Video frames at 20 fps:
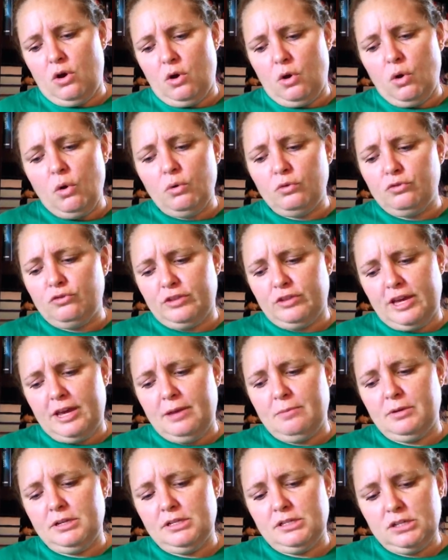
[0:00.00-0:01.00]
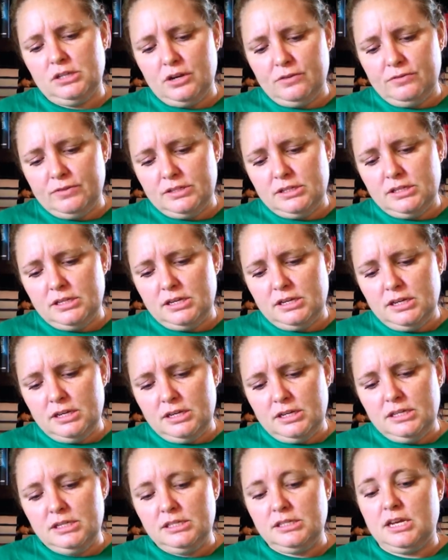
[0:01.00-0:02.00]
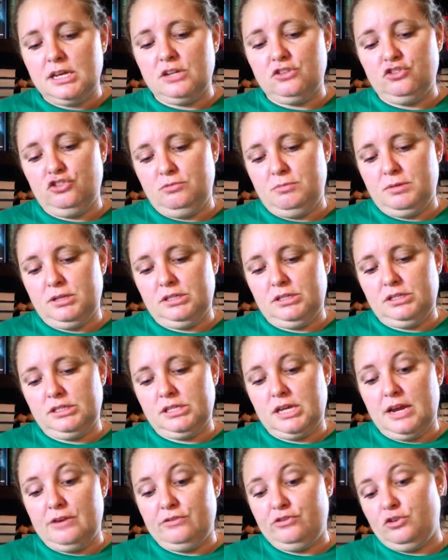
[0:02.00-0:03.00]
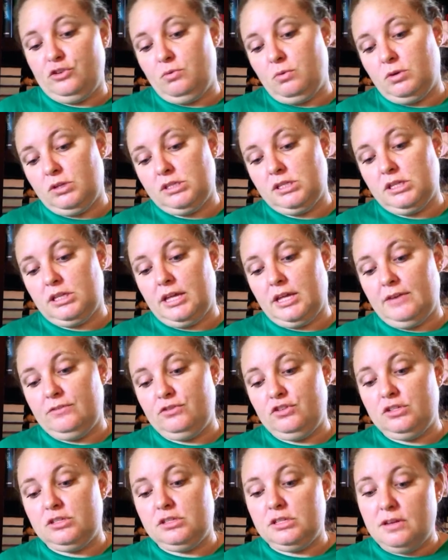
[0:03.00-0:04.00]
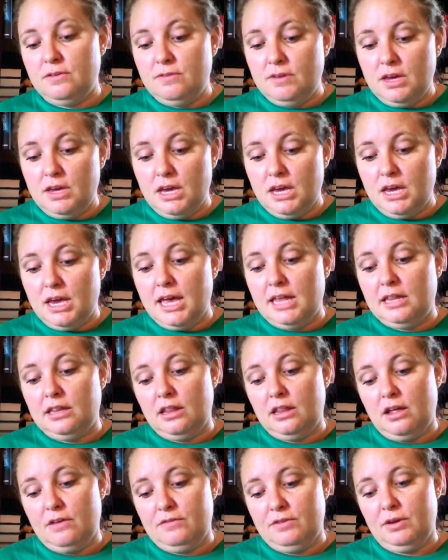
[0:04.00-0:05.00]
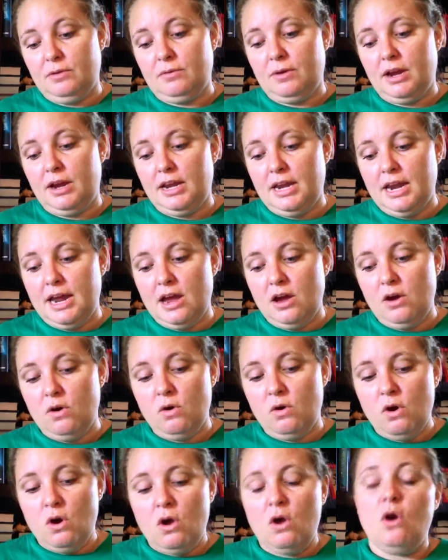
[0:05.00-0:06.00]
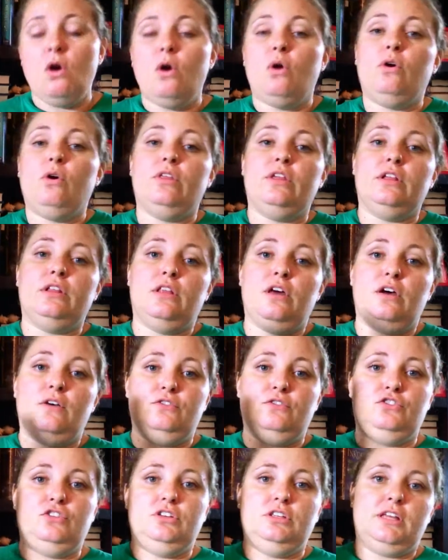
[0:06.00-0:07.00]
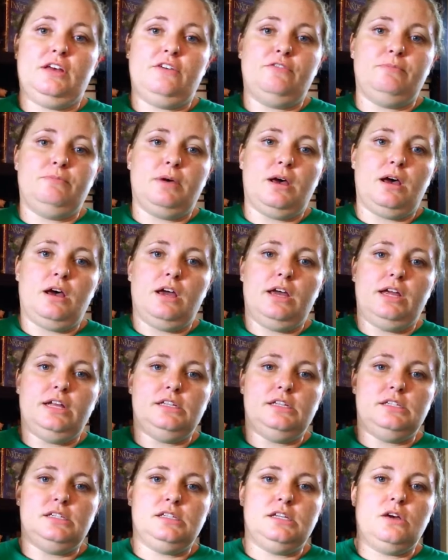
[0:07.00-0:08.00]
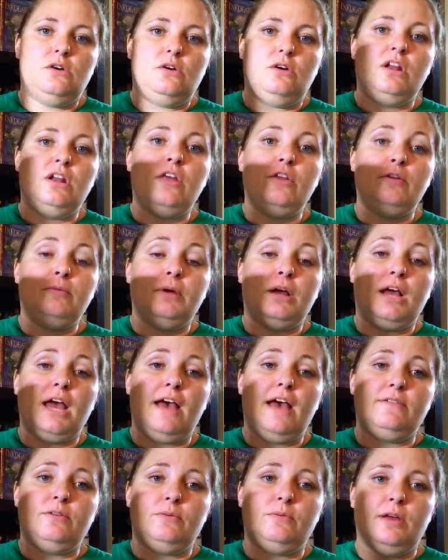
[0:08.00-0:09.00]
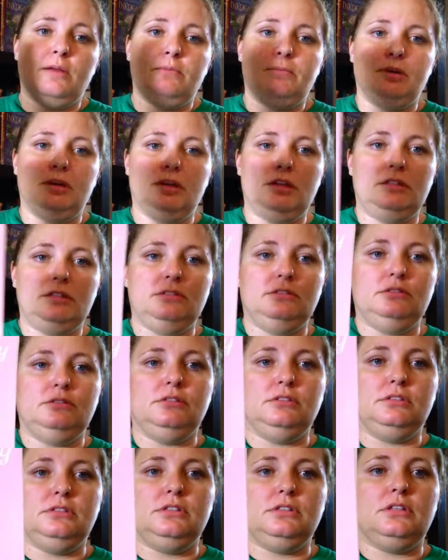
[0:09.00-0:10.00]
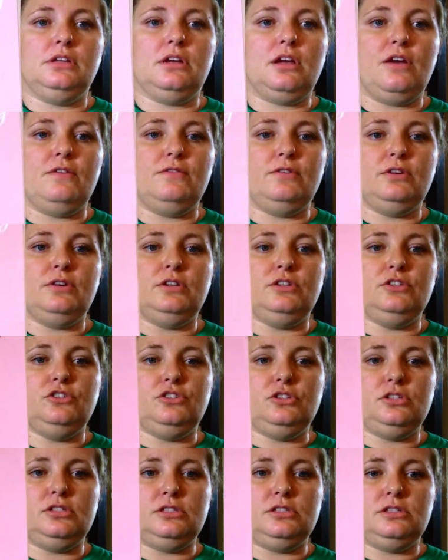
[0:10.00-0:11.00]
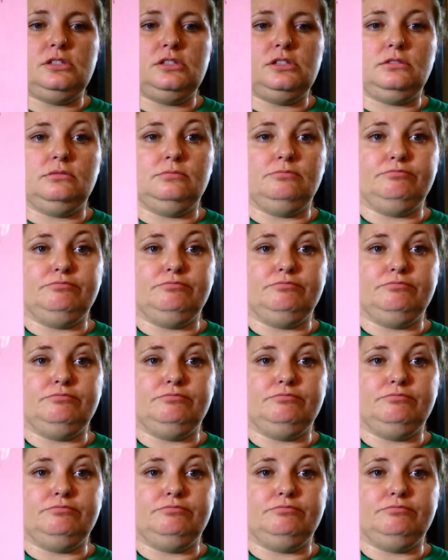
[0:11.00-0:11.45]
old flame resurfaces, and she must decide if she wants the life she's living and loving right now, or the love she left behind. So, another book I haven't read, but the cover is just